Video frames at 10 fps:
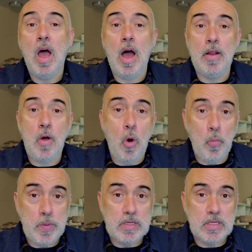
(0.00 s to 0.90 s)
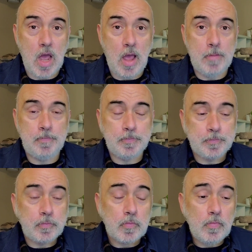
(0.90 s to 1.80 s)
on an open time
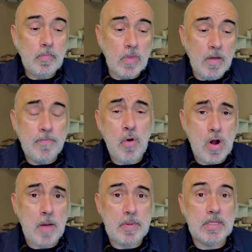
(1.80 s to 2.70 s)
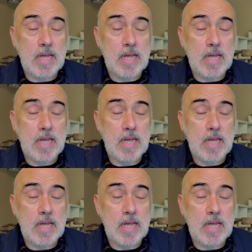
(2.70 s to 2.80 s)
for a couple of